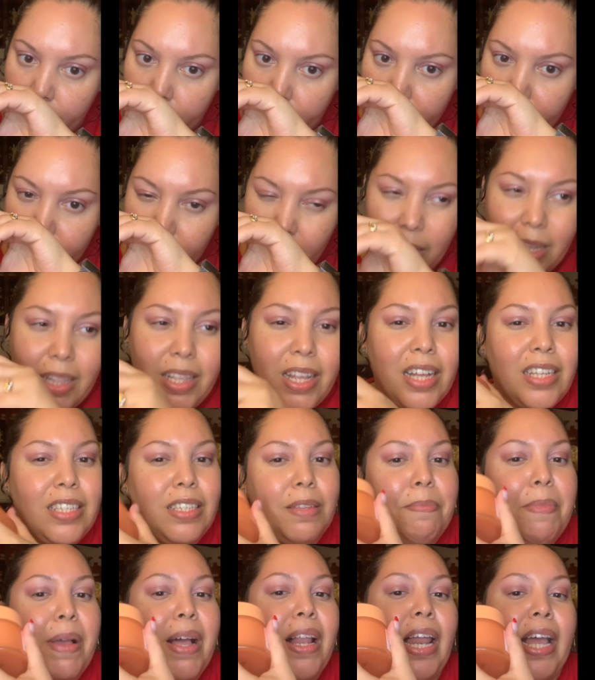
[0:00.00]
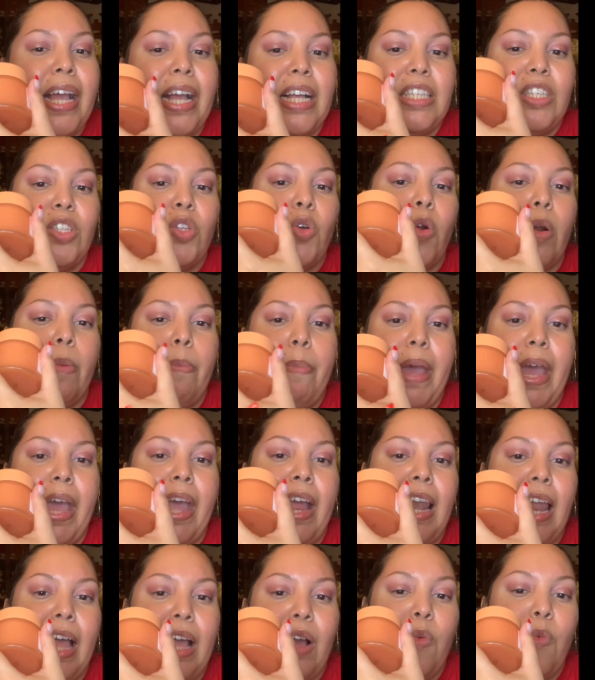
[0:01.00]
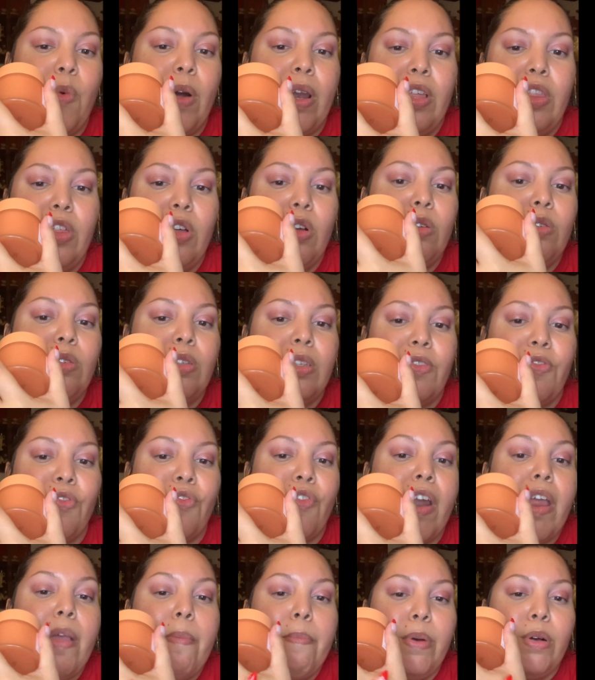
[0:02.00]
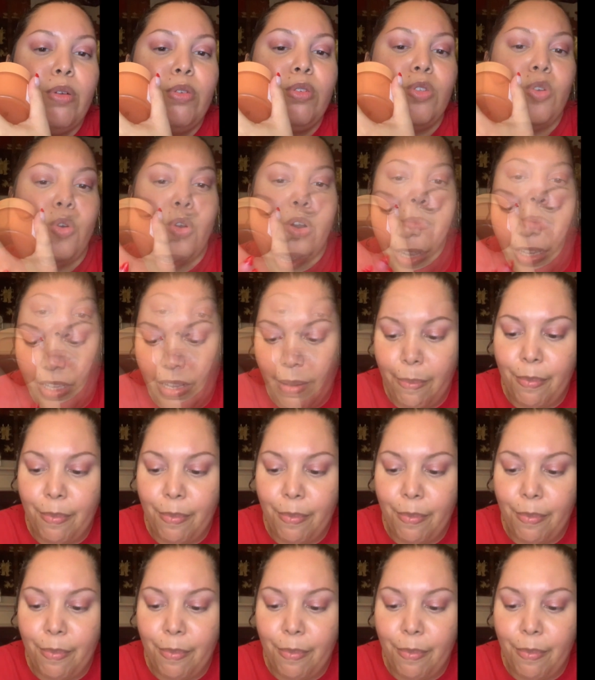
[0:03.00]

it does smell like sorbet, like one of those rainbow sorbets.